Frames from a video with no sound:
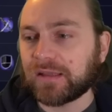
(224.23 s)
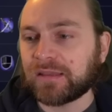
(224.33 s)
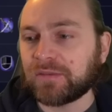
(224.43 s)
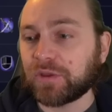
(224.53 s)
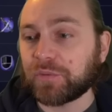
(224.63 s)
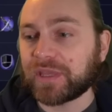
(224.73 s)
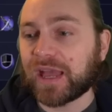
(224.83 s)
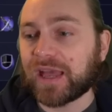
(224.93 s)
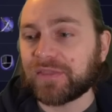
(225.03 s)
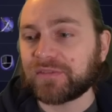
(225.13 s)
and that we
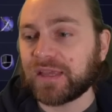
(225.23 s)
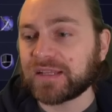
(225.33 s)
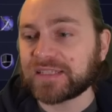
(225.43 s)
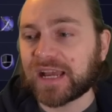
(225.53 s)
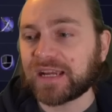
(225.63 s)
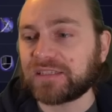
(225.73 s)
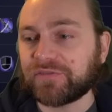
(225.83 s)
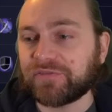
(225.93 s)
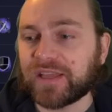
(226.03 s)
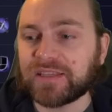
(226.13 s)
get attack,
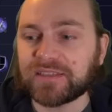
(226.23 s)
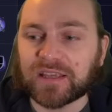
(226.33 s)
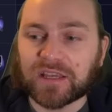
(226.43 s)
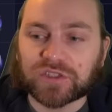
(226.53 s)
defense.